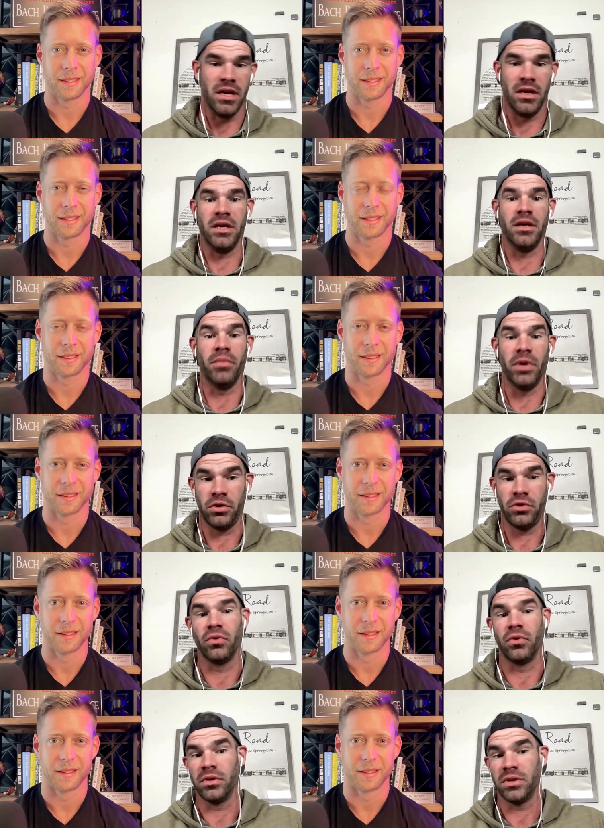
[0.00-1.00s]
Speaker 1: in, in a much
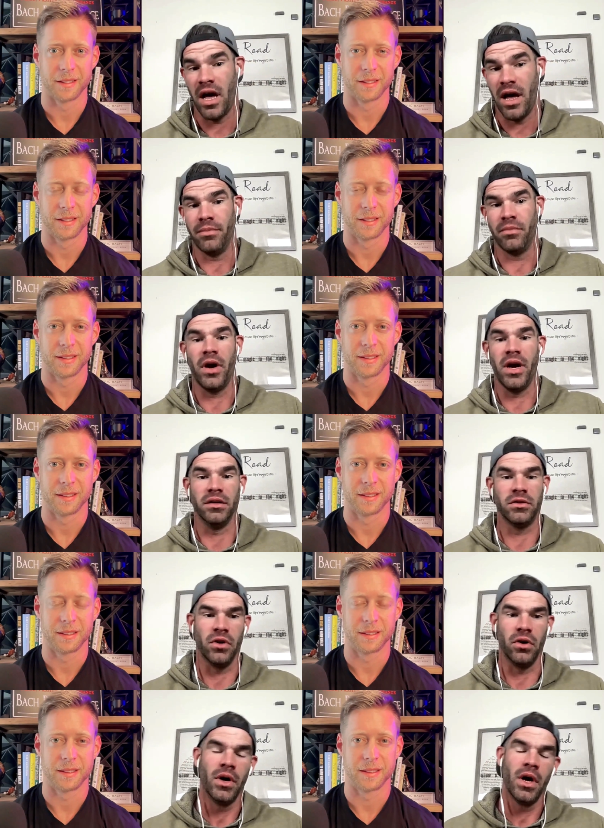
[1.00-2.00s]
shorter time, right?
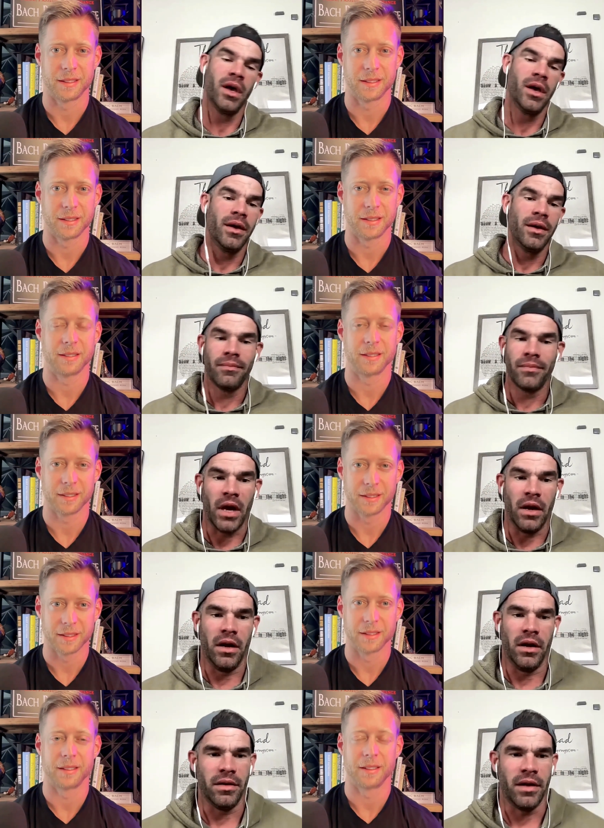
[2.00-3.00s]
So, uh,
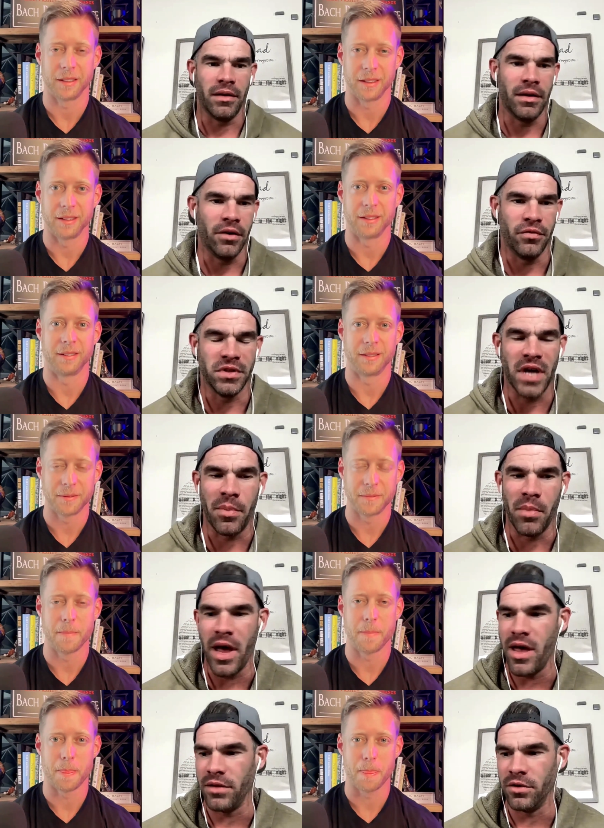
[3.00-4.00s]
uh, off the top of
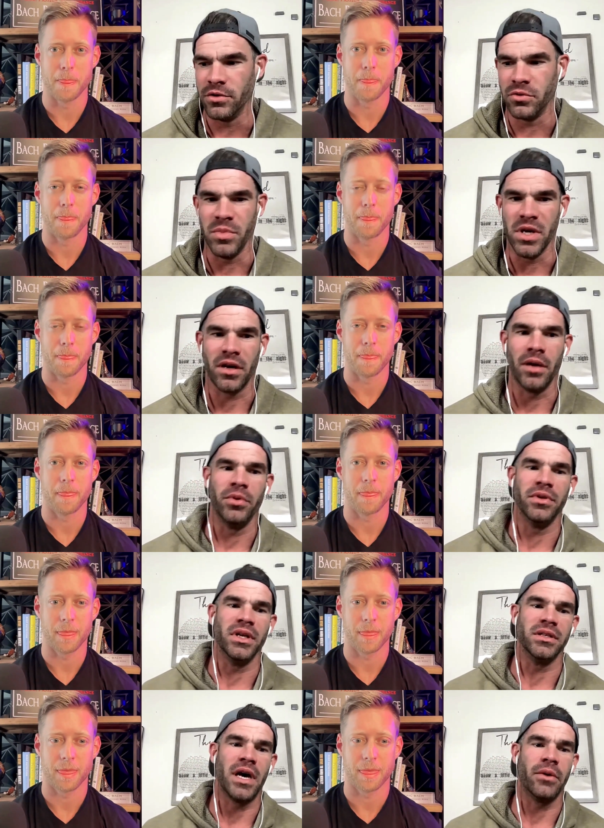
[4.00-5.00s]
my head, those would be a couple of
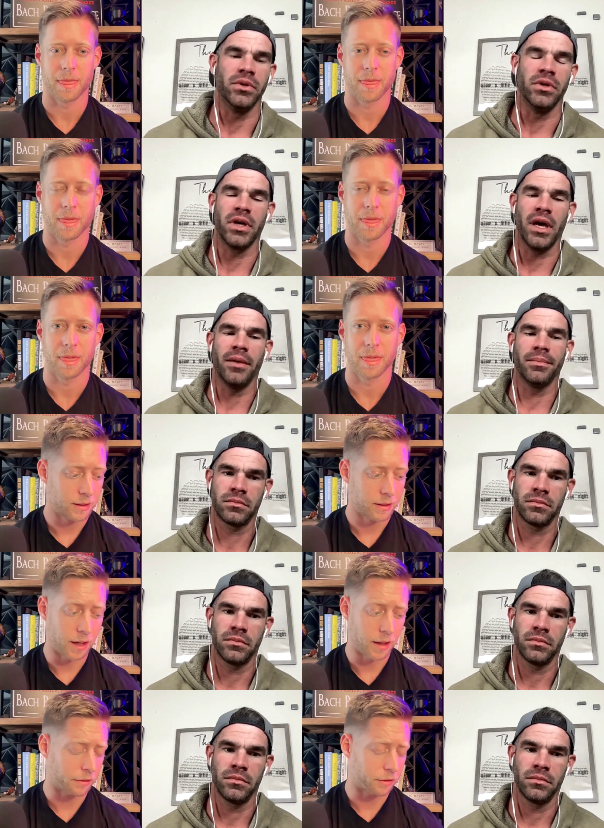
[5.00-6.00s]
things I would look at.
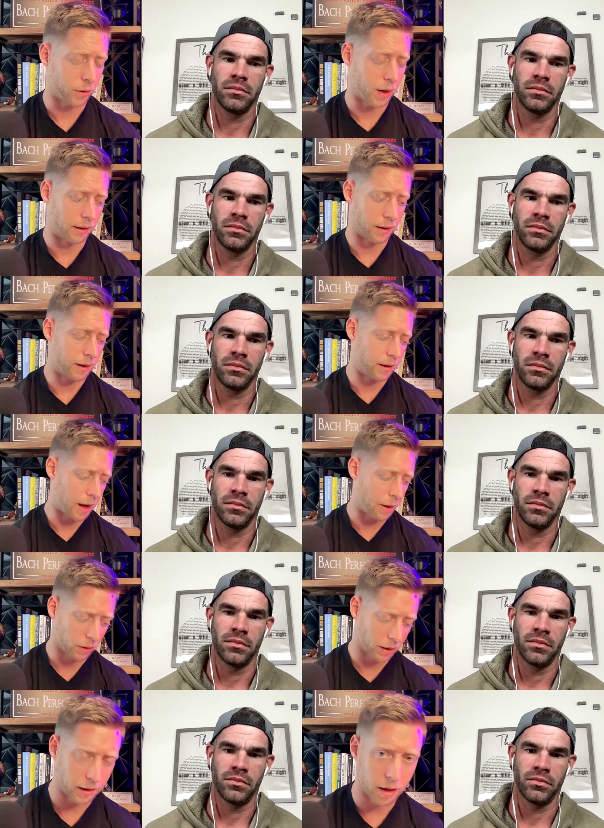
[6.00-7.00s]
Speaker 2: No, that's great. And I
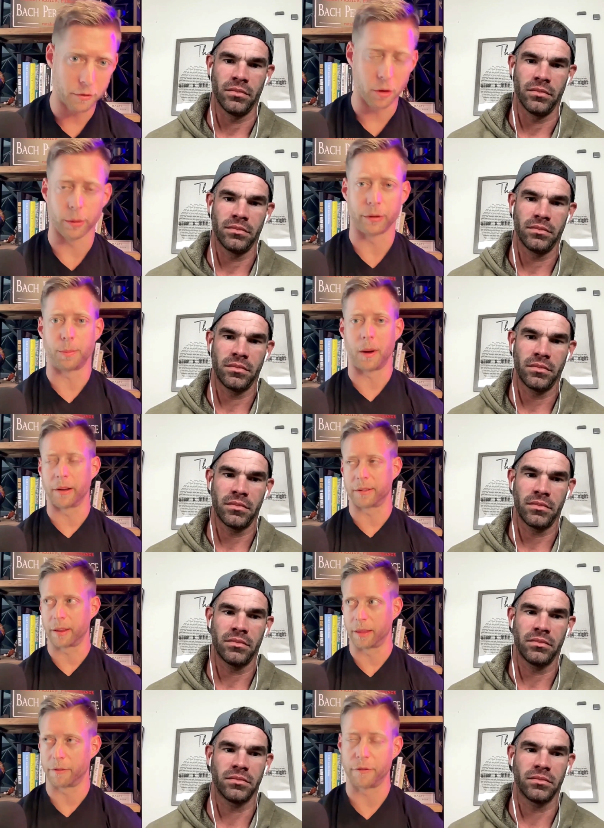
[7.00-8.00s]
really love your response to
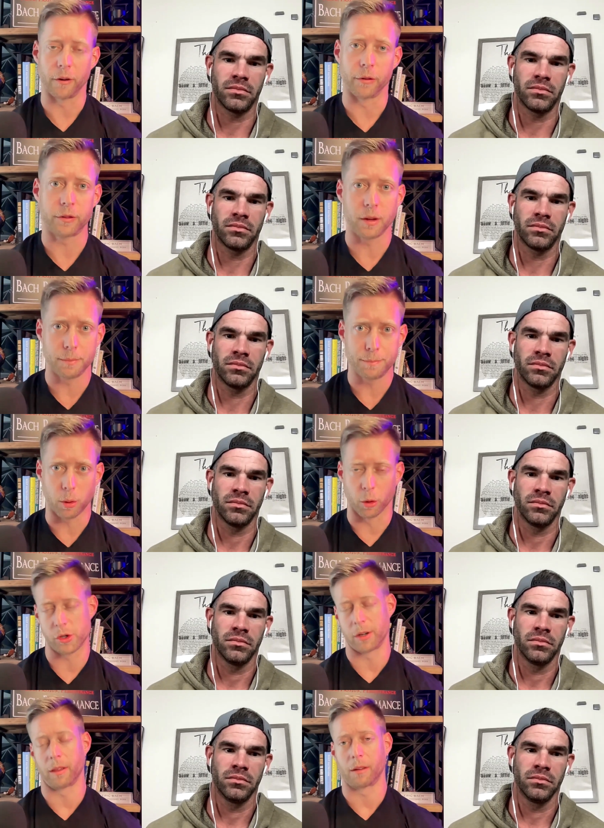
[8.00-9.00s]
the first
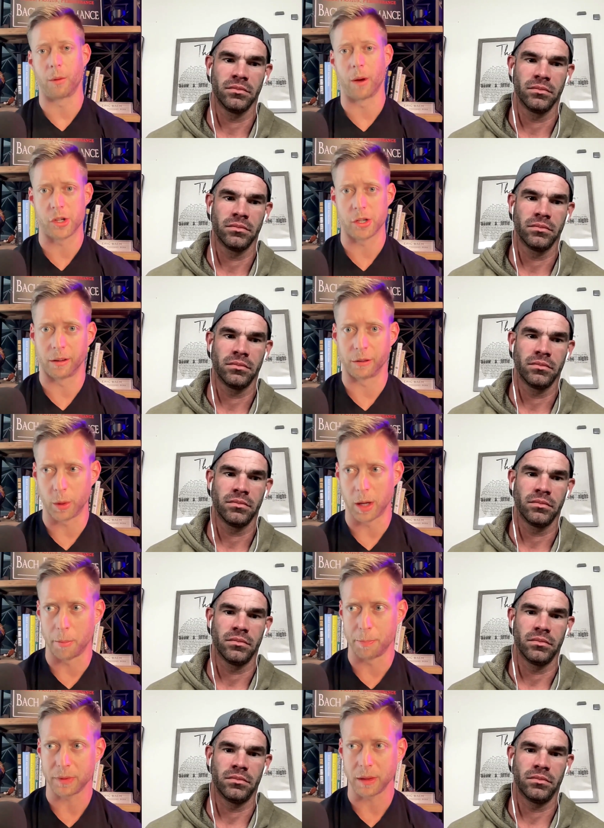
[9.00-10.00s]
portion of the question as
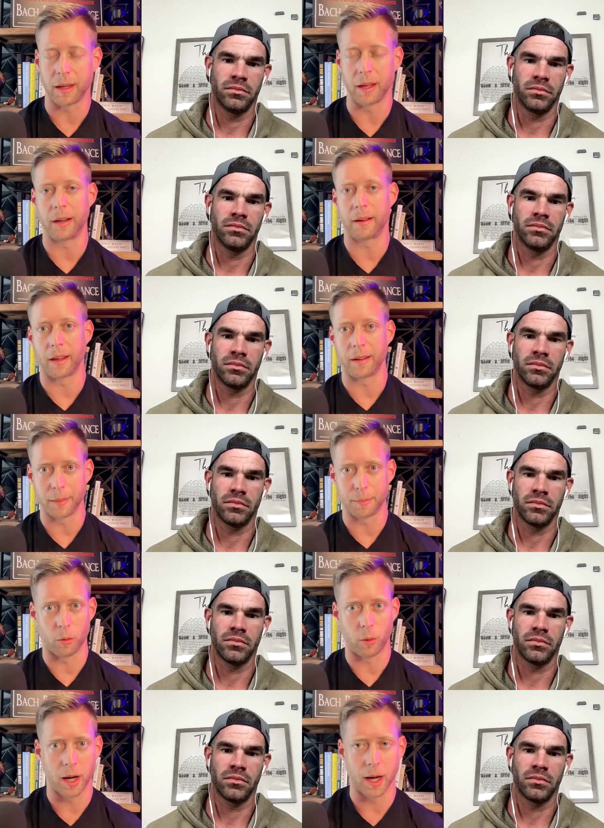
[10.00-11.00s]
well and getting that deeper
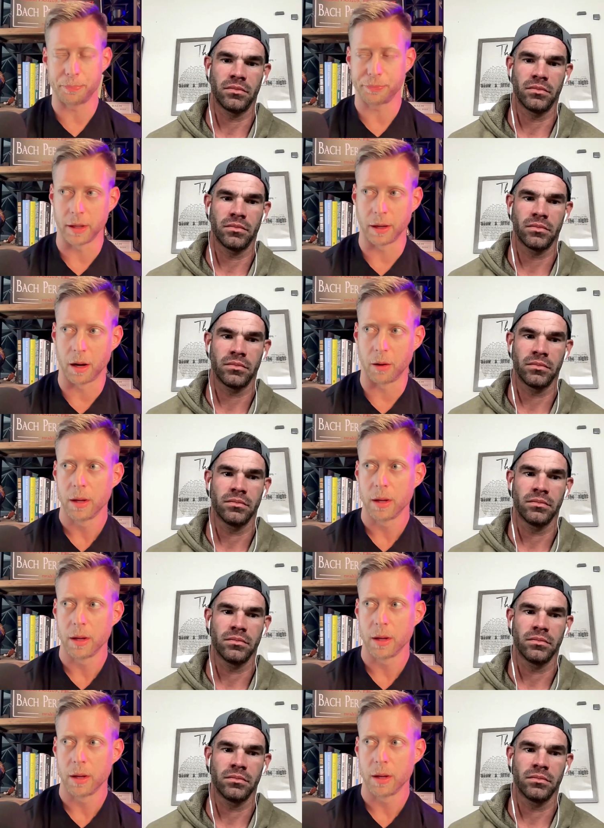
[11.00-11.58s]
why. You know,